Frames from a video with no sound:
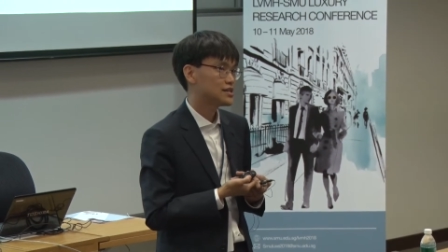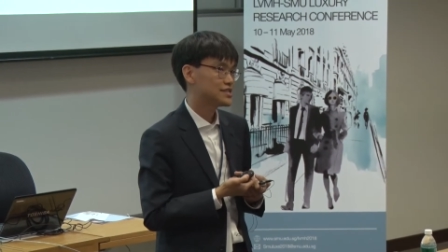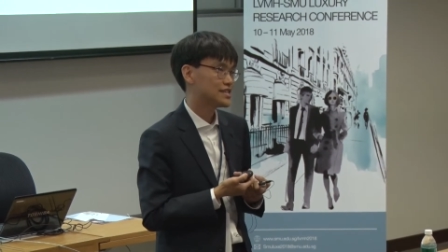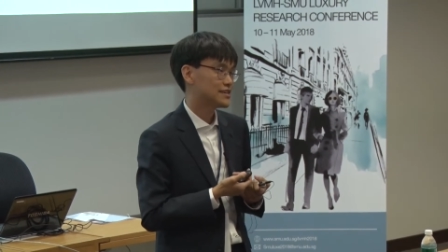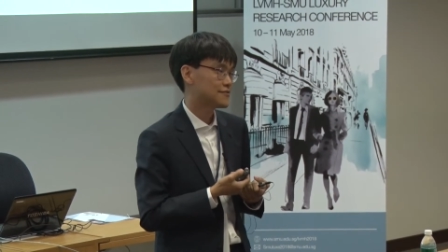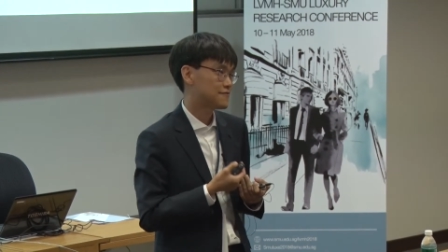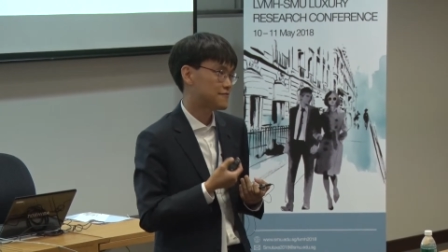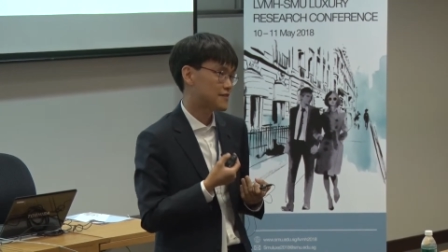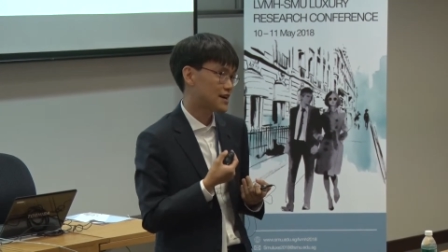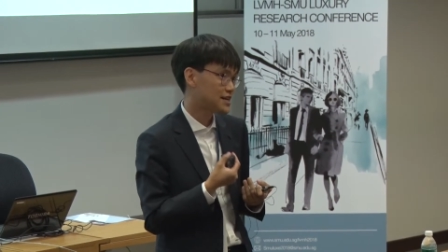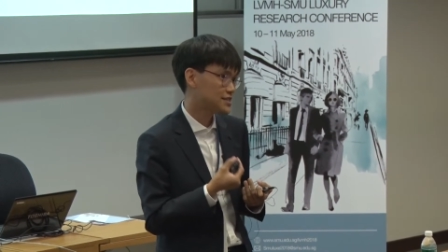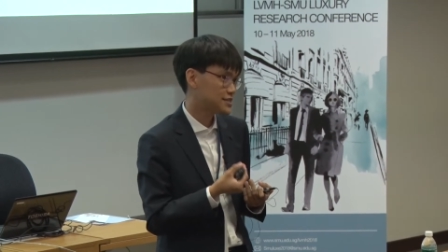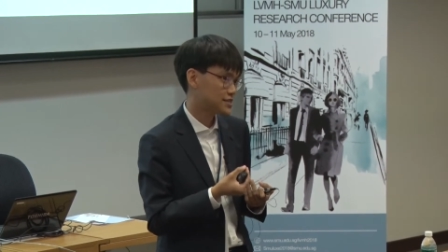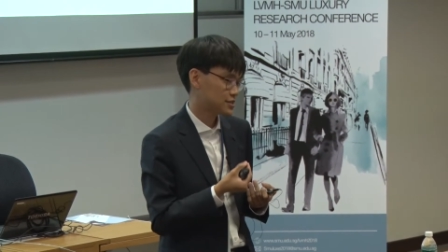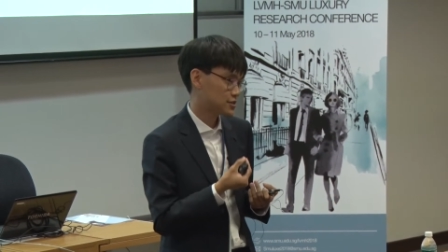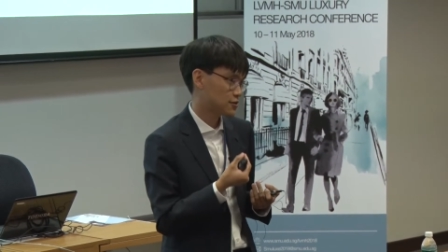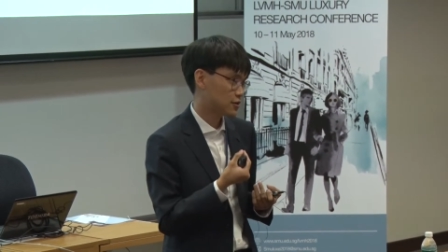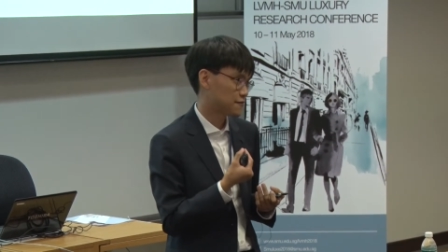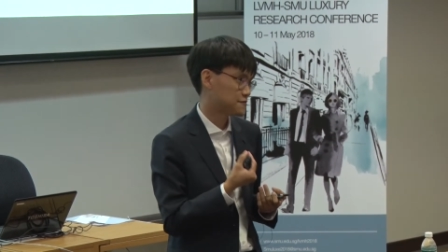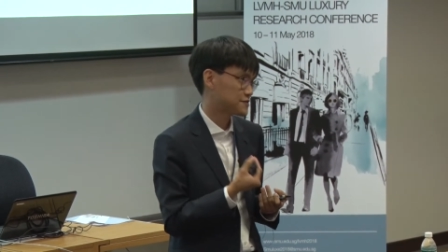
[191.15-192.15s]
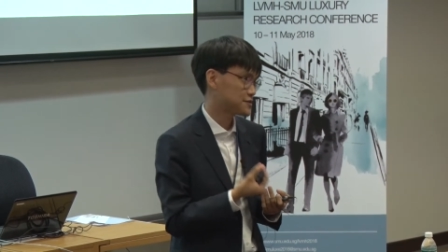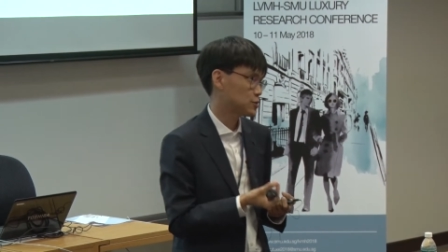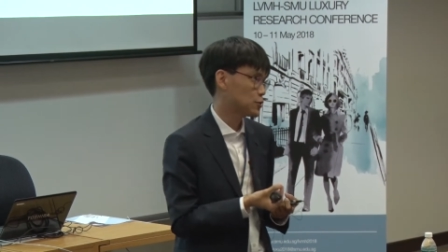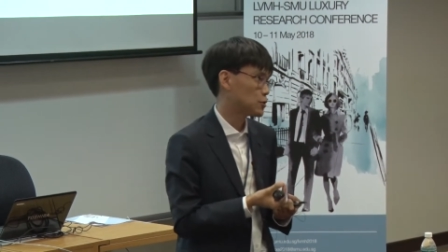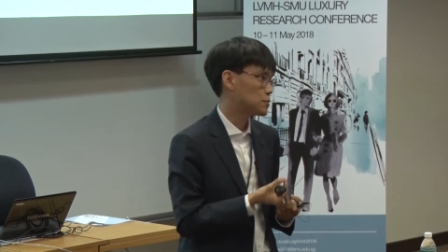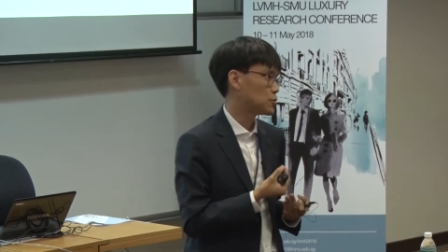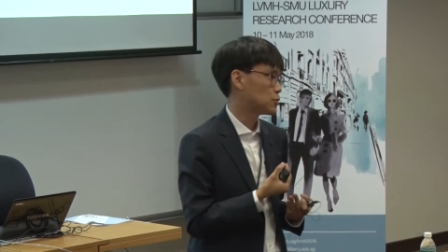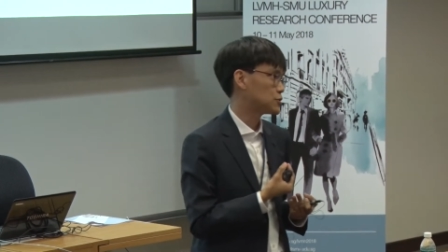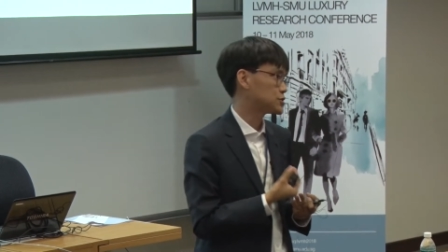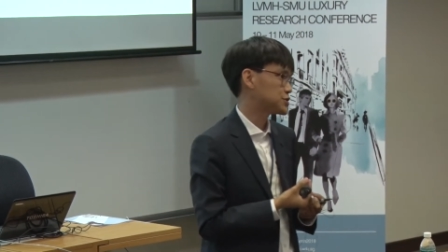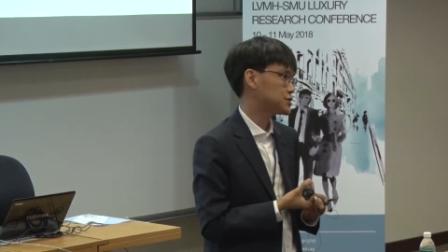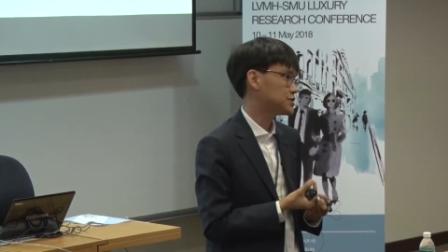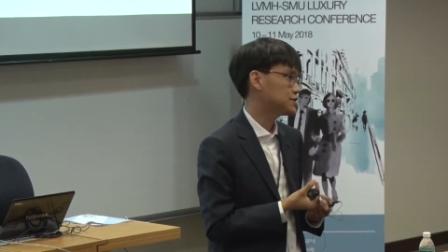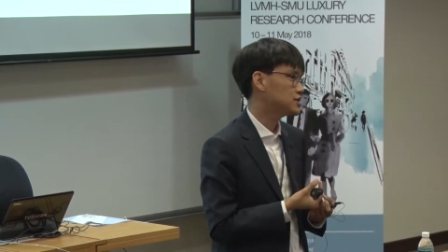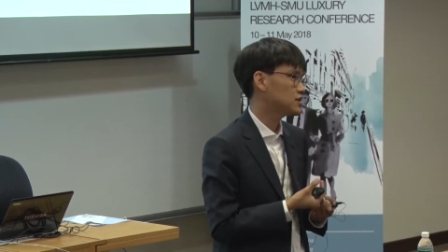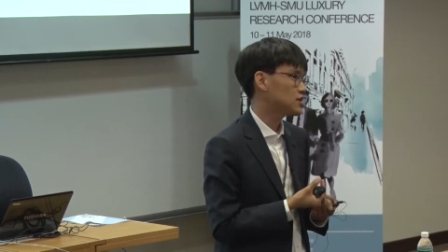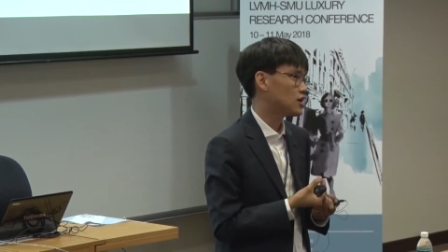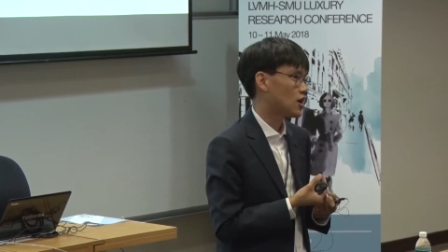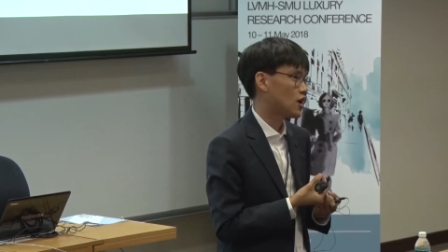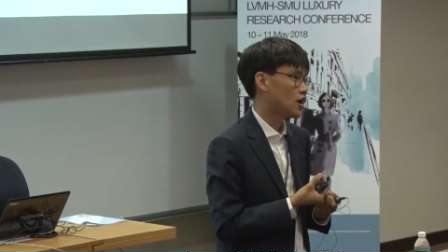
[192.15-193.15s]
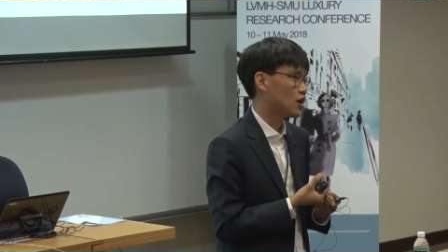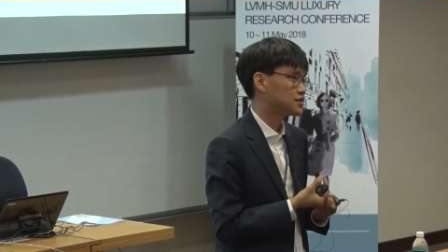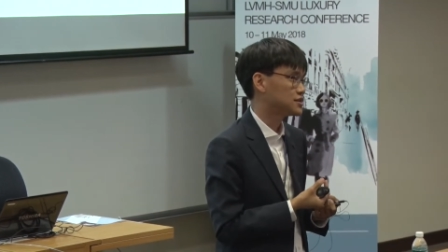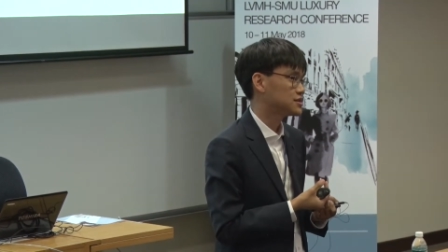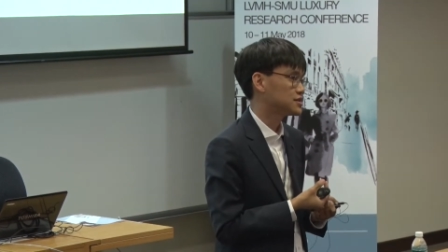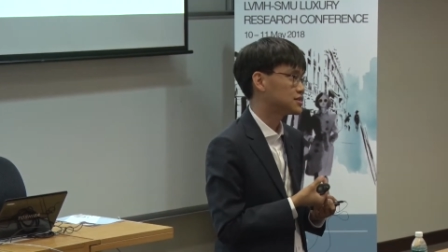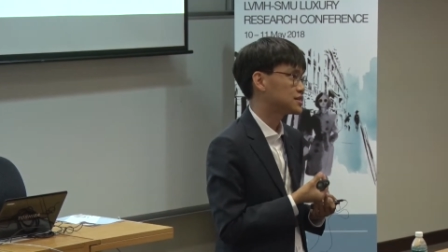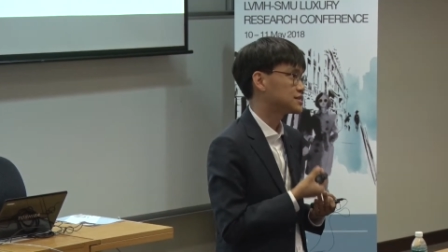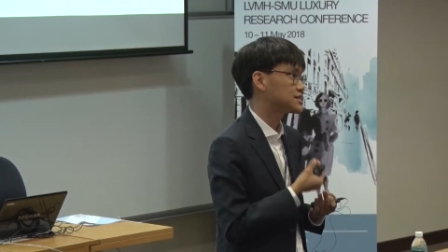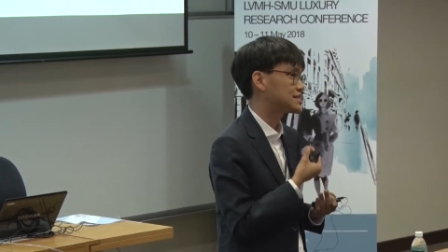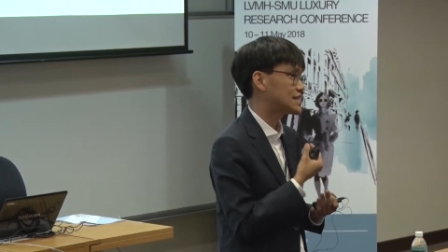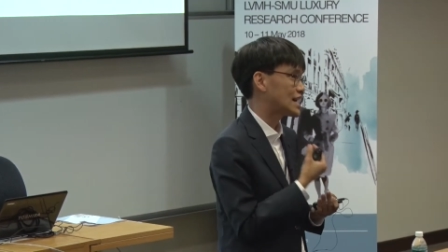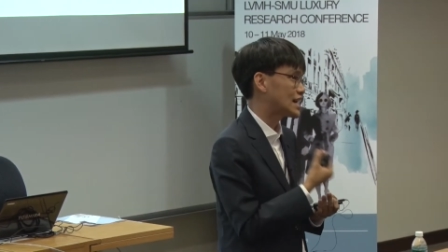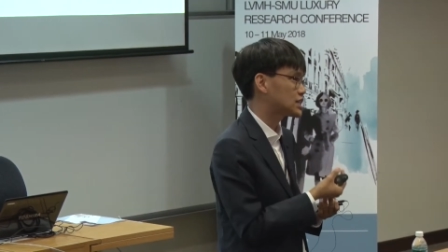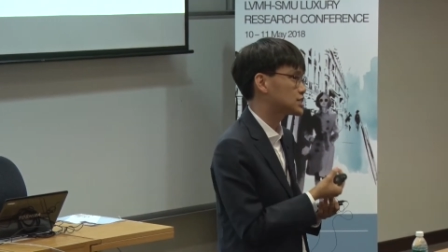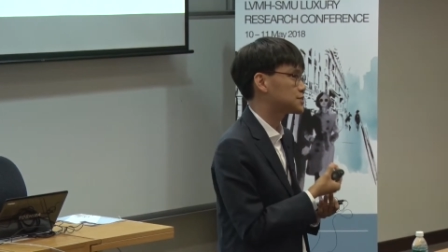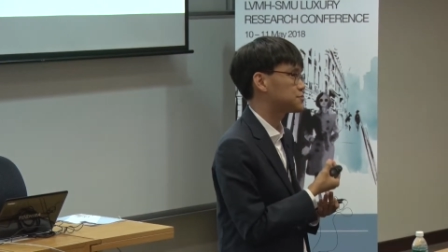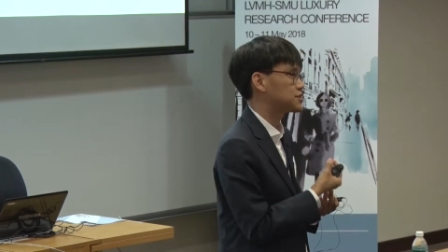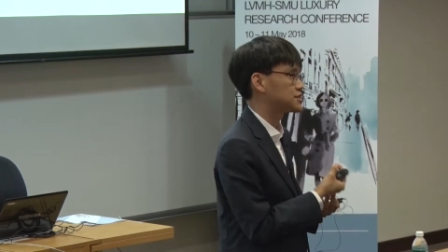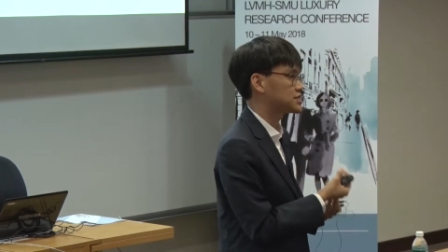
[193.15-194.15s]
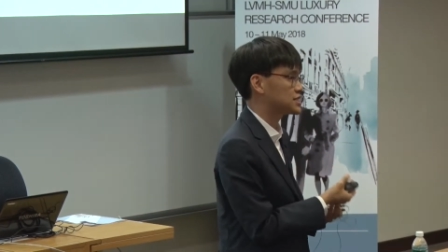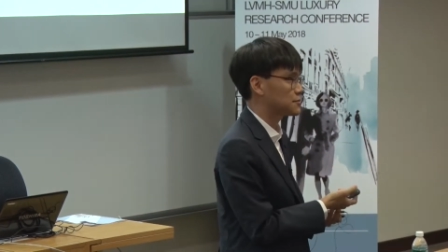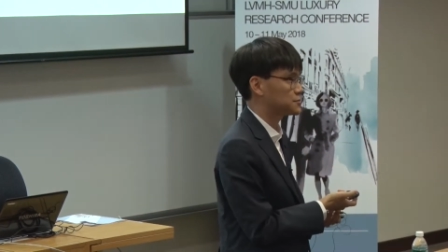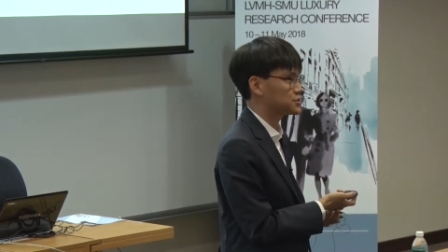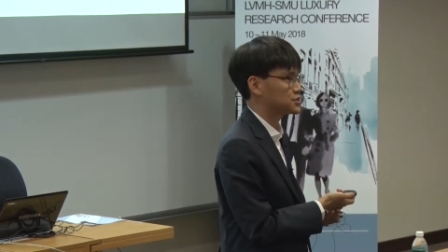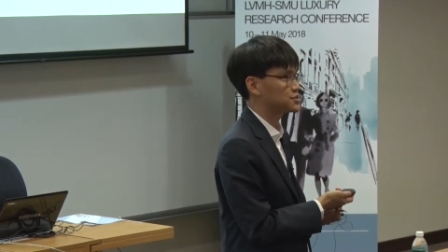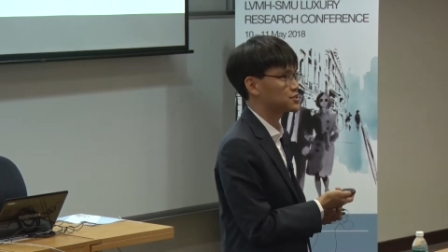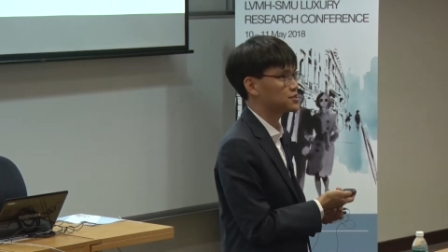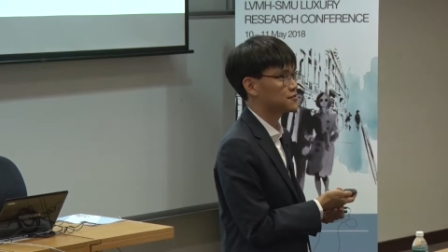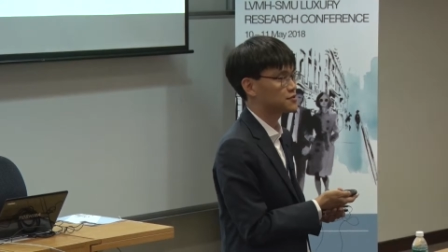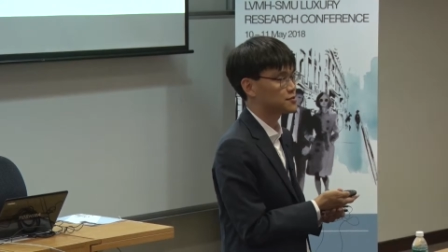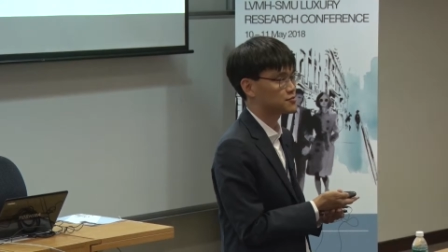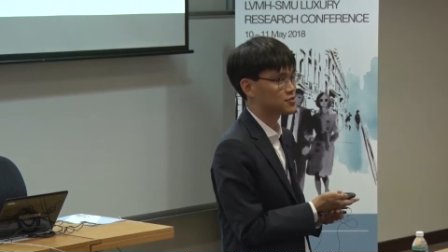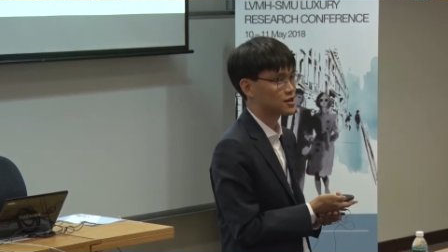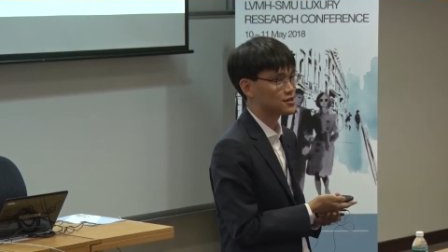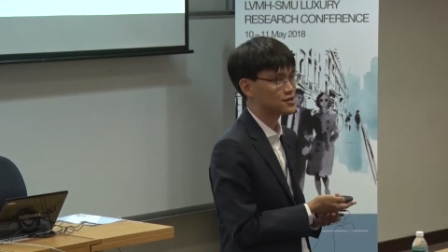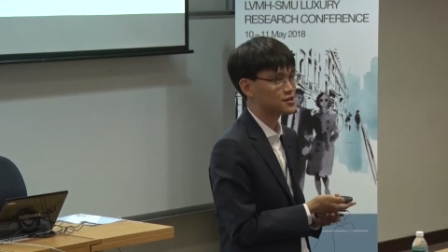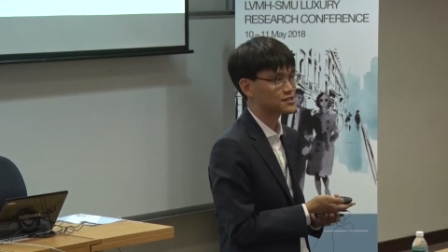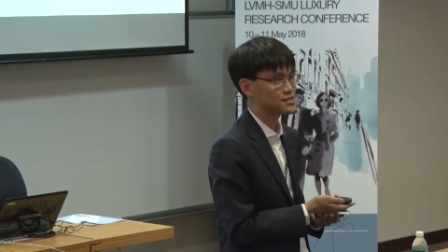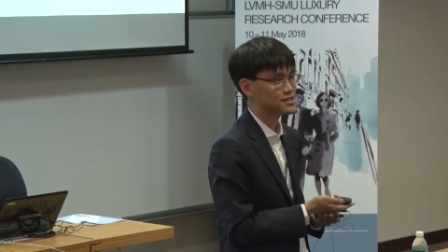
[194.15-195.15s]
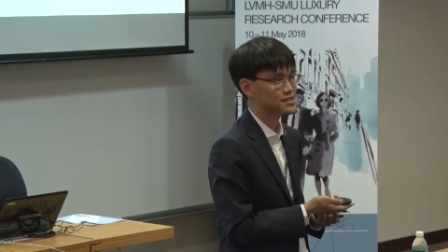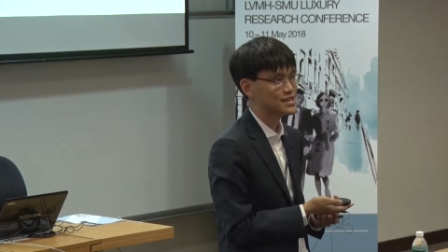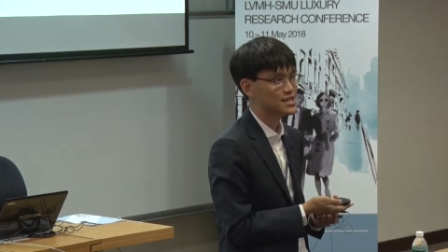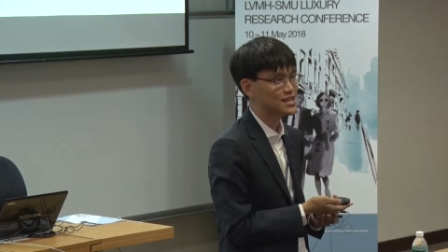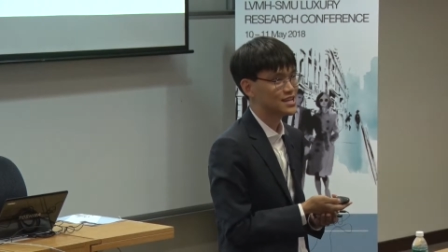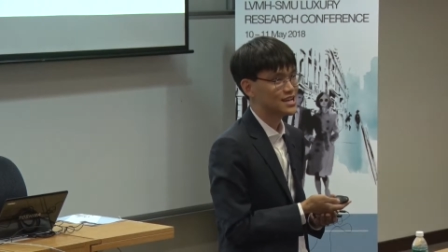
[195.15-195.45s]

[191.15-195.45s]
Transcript: the effect of slow motion on the status perceptions of the product.